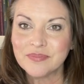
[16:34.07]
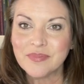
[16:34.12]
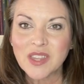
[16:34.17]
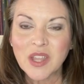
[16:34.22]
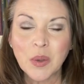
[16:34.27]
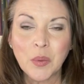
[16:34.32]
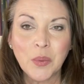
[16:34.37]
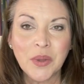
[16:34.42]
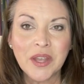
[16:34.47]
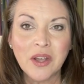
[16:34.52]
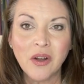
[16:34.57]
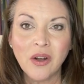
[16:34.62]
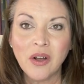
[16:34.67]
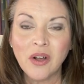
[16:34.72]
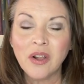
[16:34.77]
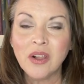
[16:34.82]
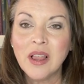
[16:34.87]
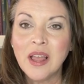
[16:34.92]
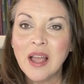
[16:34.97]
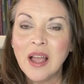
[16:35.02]
We
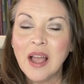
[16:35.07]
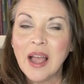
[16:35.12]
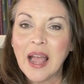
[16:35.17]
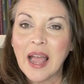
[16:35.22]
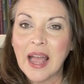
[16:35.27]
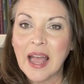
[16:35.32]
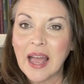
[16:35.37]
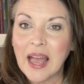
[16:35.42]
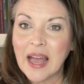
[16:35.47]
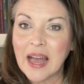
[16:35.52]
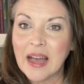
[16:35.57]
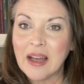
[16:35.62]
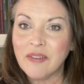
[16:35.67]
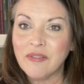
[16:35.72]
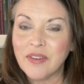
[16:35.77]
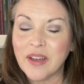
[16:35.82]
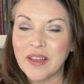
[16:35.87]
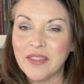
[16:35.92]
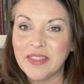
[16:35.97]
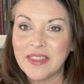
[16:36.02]
all
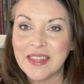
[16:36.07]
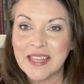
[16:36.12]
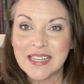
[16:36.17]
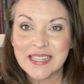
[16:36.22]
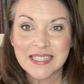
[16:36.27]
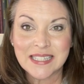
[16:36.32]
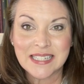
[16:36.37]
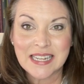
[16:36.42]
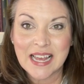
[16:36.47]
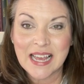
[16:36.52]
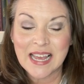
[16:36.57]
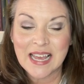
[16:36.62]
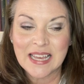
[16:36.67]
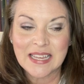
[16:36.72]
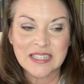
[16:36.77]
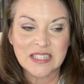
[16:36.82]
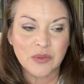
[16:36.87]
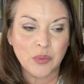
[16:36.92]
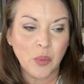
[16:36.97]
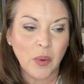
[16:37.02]
have these
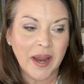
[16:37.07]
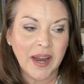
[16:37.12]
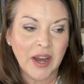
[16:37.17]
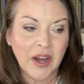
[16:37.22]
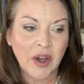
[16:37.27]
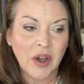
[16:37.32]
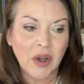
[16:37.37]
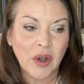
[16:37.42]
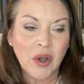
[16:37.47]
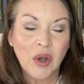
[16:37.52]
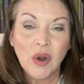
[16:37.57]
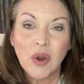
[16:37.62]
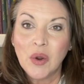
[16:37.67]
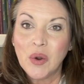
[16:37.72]
days where,